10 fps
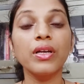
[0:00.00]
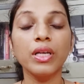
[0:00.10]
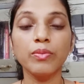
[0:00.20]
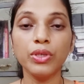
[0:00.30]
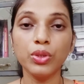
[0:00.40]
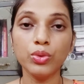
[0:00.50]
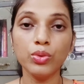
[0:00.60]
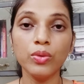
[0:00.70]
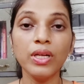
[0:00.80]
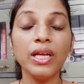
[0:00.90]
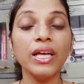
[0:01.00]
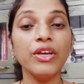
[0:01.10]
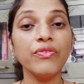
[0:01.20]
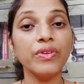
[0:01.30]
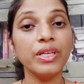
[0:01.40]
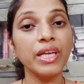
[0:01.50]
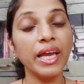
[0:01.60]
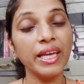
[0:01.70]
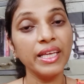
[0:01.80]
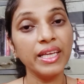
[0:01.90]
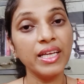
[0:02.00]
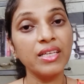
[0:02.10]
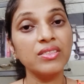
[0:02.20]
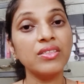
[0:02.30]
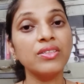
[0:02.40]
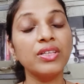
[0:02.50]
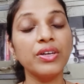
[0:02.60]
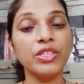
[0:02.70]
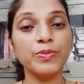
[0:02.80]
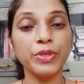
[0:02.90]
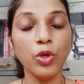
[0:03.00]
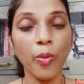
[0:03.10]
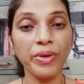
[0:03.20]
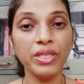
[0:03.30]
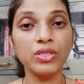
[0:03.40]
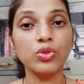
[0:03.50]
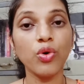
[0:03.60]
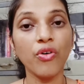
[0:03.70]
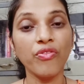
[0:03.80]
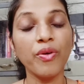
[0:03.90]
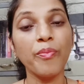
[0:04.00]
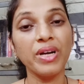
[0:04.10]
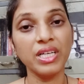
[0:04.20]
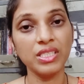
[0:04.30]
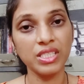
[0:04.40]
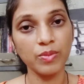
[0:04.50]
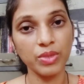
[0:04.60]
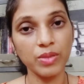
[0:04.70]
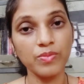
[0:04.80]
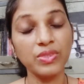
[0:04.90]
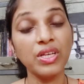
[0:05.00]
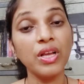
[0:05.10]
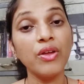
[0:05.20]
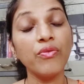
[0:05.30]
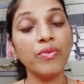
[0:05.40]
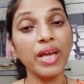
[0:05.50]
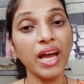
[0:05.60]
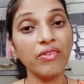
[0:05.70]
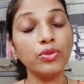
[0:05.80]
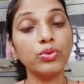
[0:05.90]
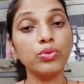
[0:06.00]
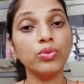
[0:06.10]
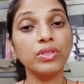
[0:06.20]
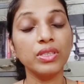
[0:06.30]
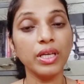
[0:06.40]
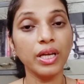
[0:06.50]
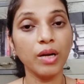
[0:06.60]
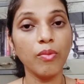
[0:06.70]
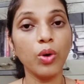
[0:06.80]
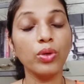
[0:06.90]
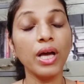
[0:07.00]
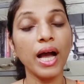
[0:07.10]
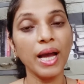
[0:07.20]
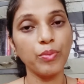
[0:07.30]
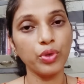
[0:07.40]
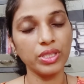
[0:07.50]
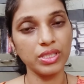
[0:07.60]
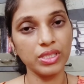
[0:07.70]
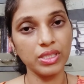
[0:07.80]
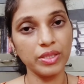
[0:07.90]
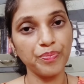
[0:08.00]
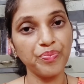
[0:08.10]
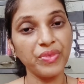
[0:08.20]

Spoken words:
Number two, if in any case there is predominance of mental symptoms, we have to think about high potency.